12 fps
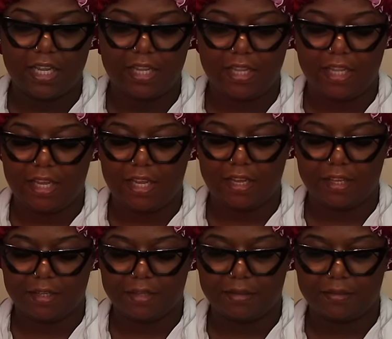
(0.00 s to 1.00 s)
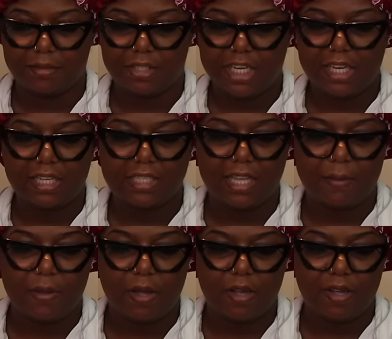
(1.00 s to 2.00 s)
the J-Lux
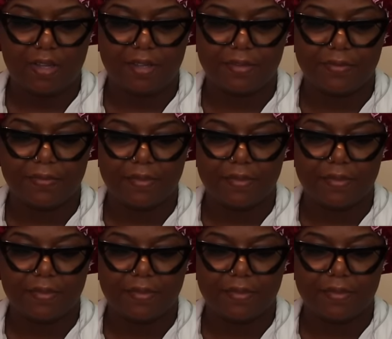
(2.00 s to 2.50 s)
label haul,